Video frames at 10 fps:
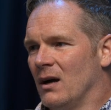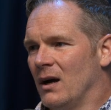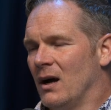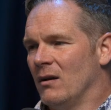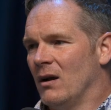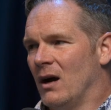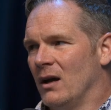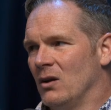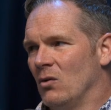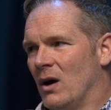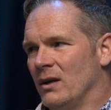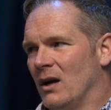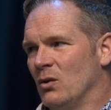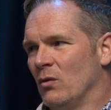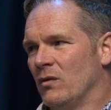I
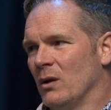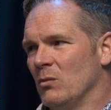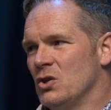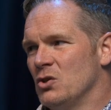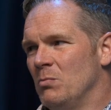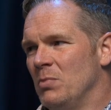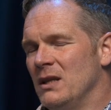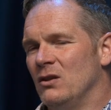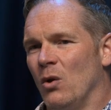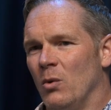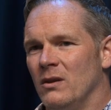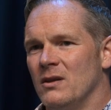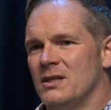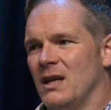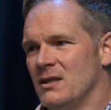don't think we should be doing the
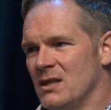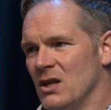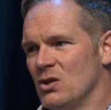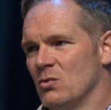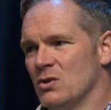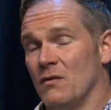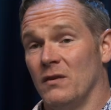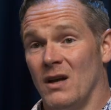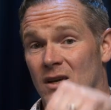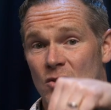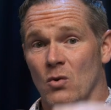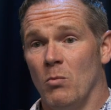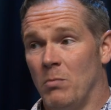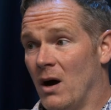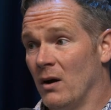sensational stuff, and that's the whole
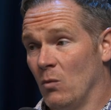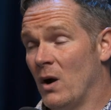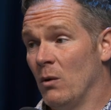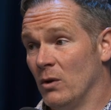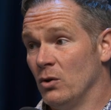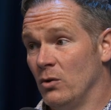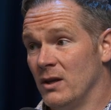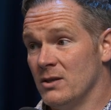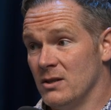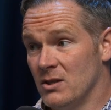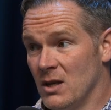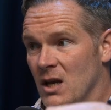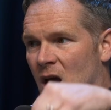part of why we're doing this, is